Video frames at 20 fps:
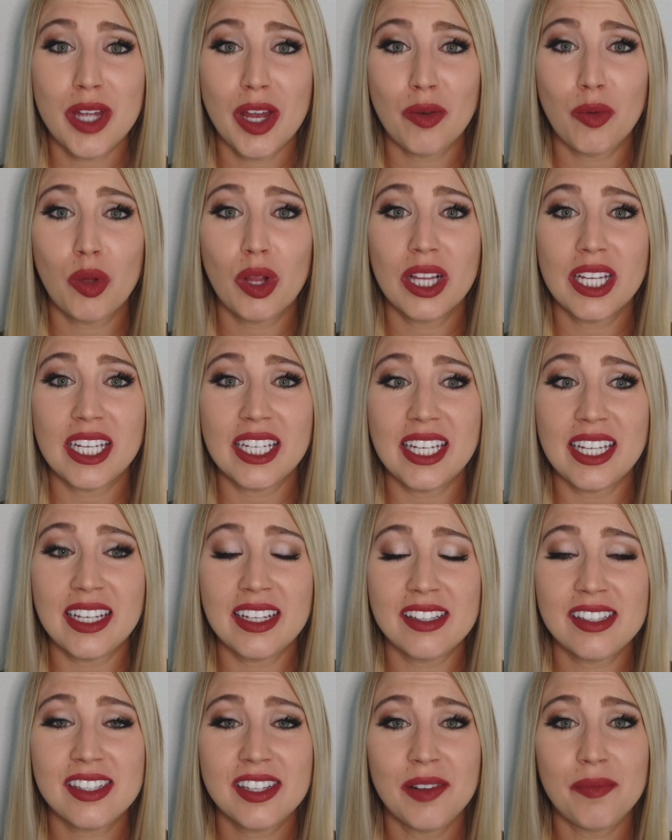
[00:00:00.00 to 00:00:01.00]
your dental
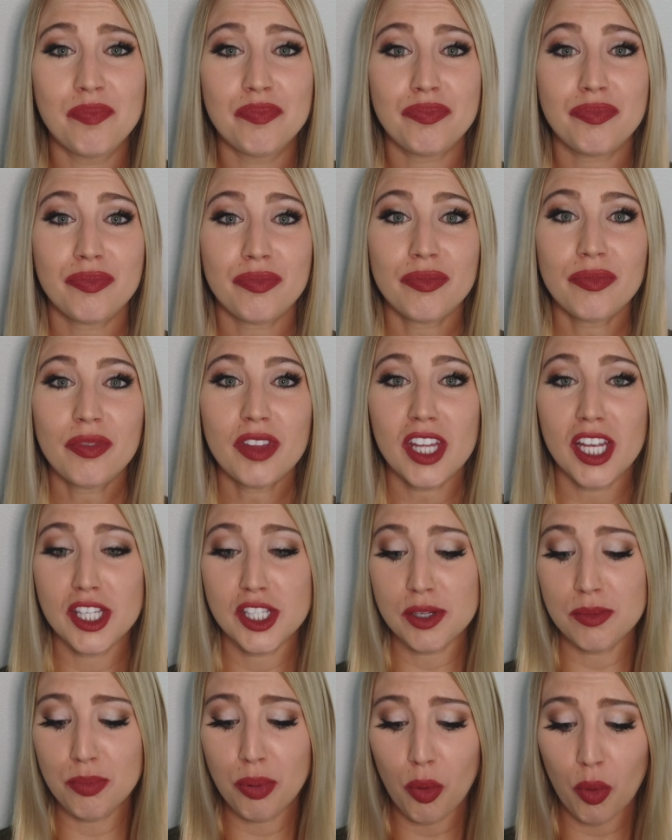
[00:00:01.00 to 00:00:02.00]
cleanings,
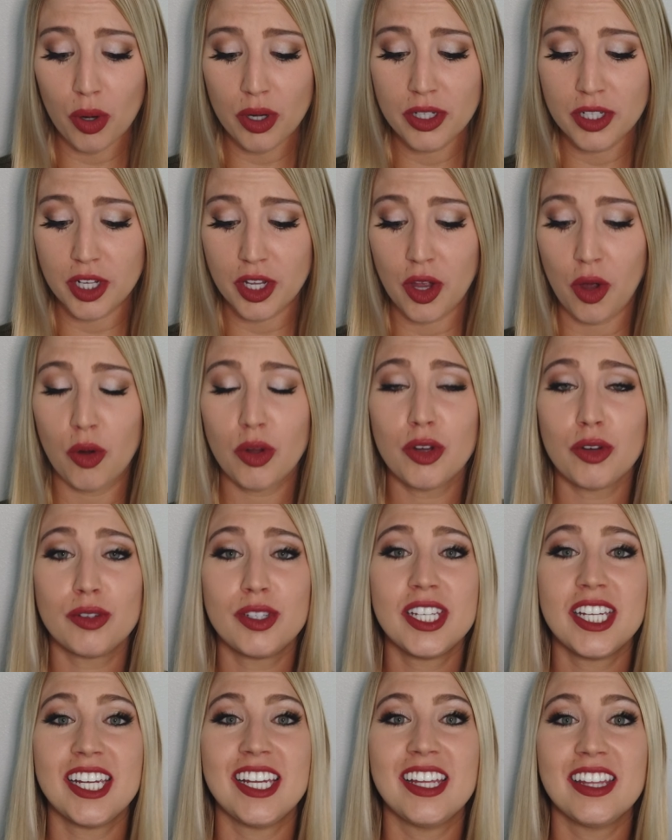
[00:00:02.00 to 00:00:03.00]
it's important to coat
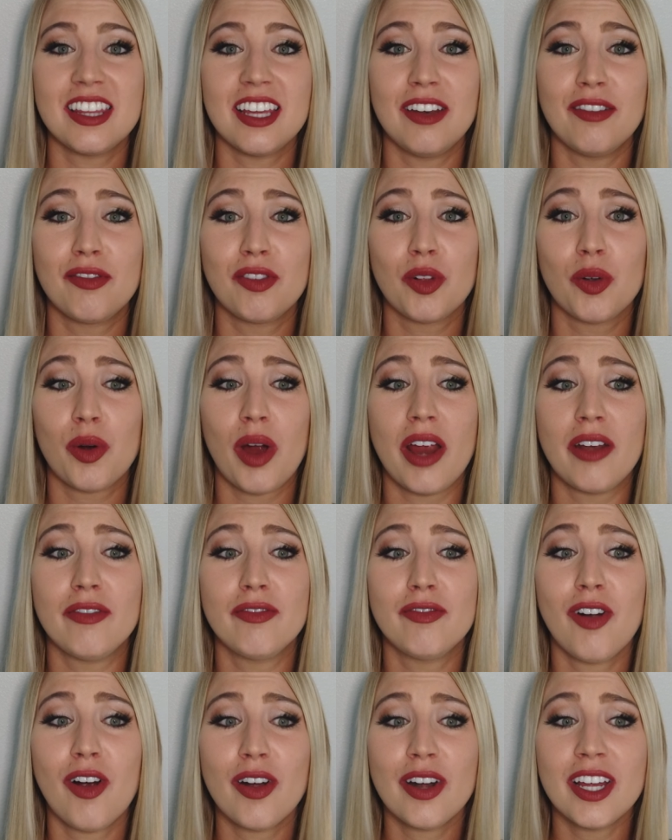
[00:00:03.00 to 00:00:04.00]
your teeth in
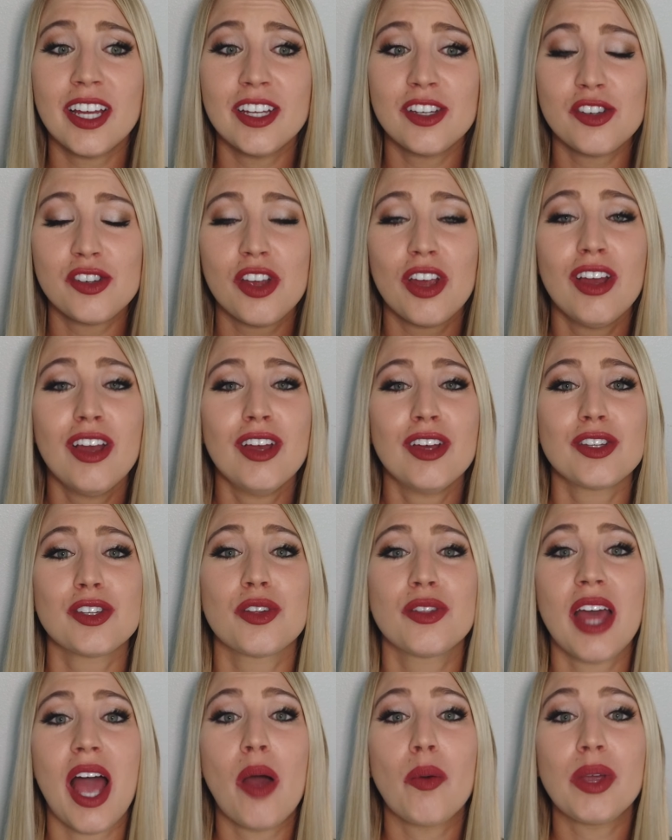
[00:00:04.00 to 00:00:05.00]
fluoride varnish
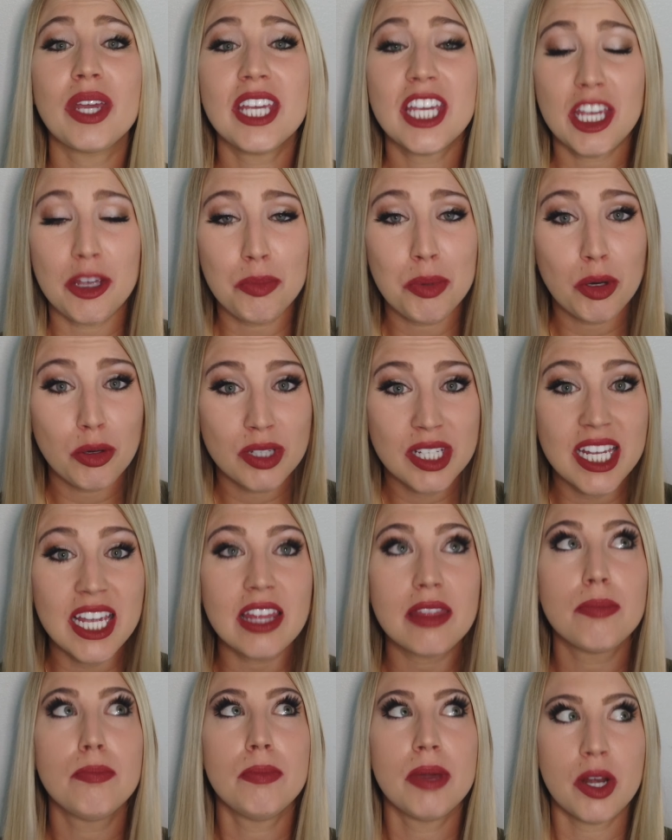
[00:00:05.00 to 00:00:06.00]
so that we keep your
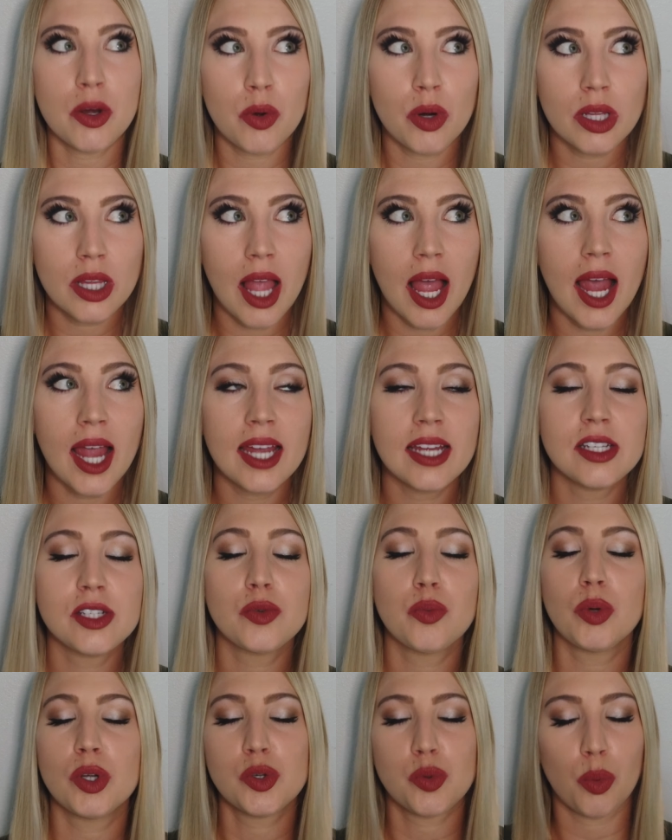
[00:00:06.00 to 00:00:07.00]
teeth
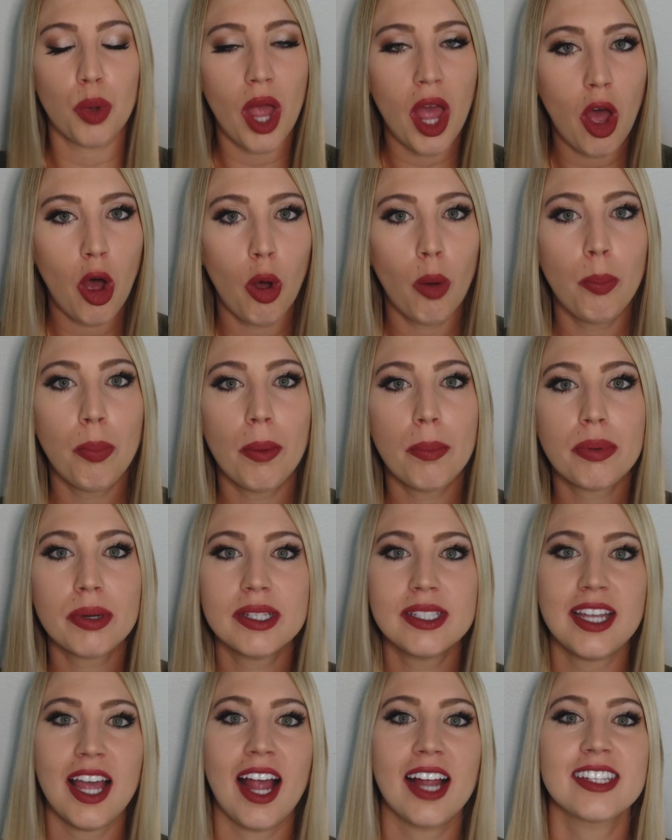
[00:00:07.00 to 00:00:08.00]
mineralized, which will help
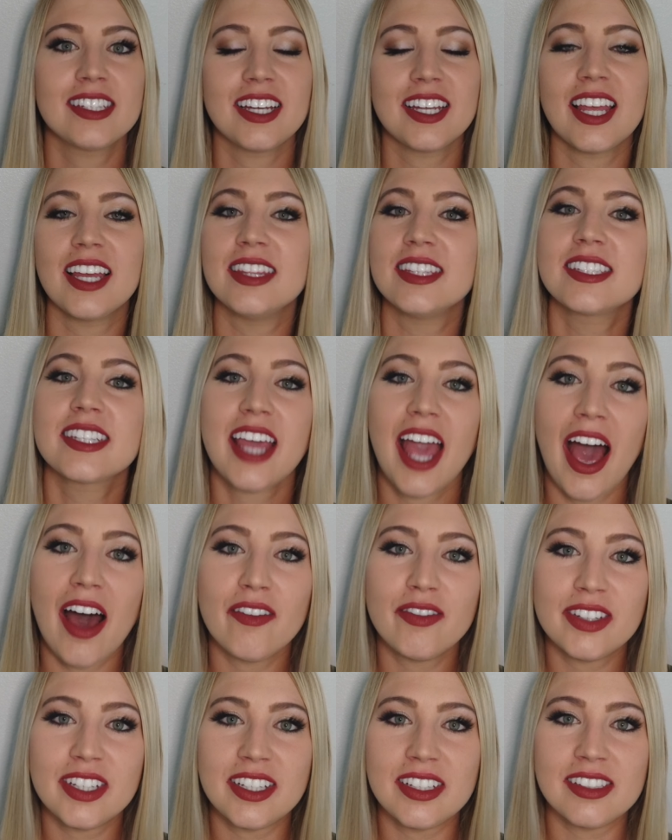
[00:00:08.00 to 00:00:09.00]
protect against
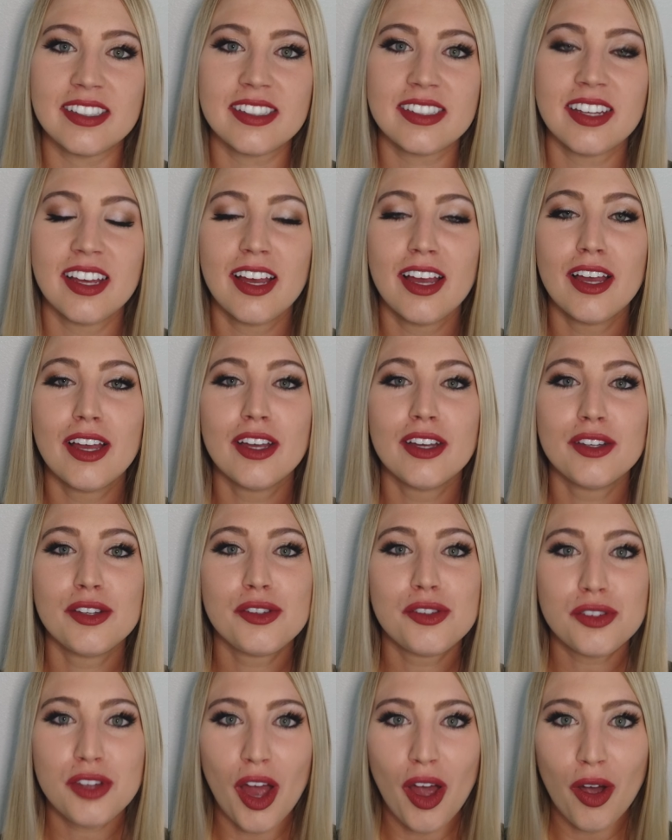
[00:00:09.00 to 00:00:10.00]
cavities.
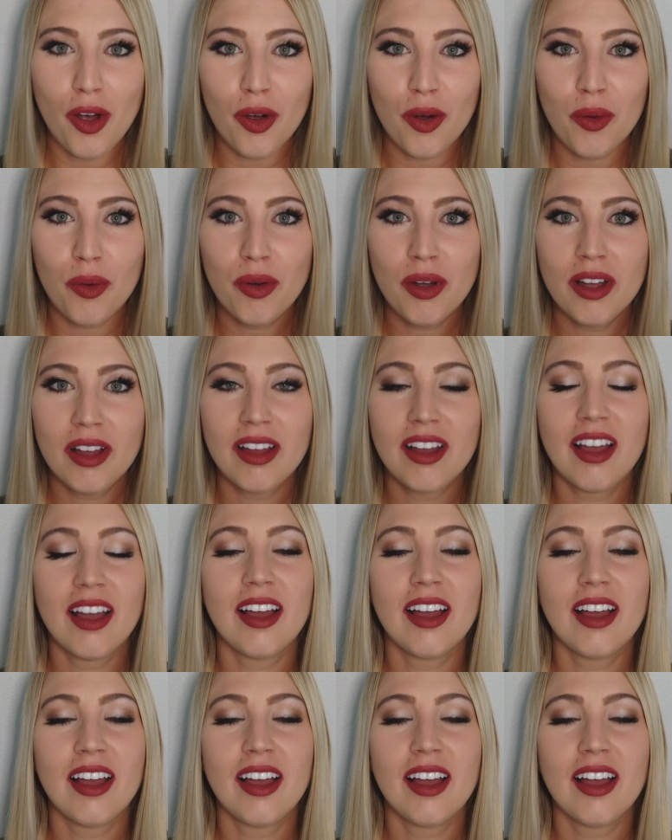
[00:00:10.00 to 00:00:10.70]
So